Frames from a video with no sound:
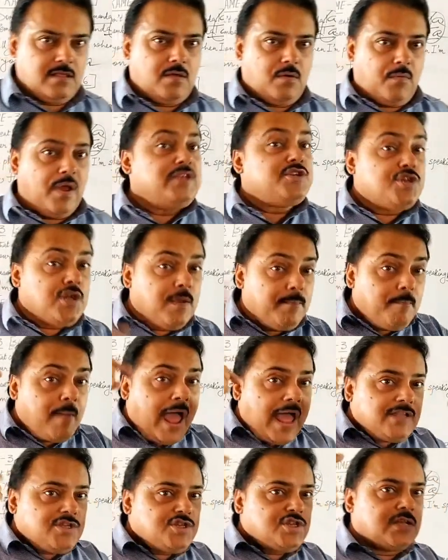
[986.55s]
When she
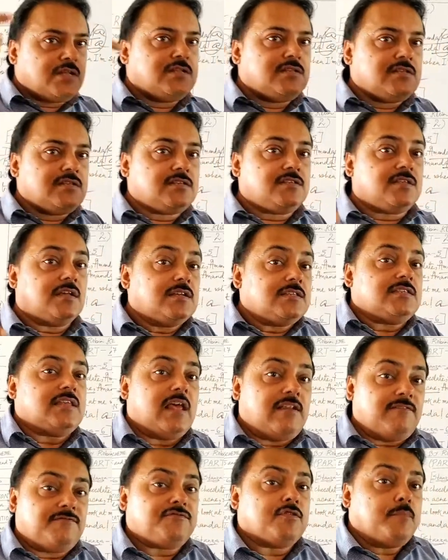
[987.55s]
imagines
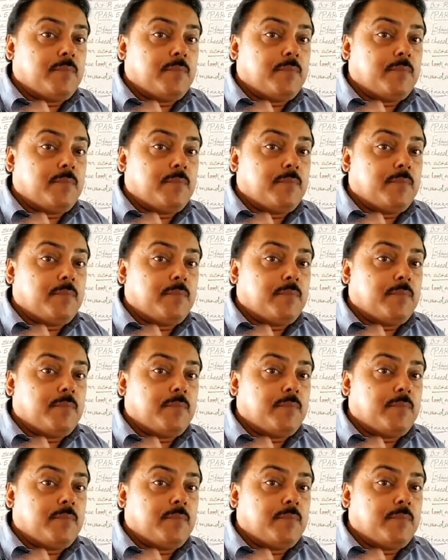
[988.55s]
herself to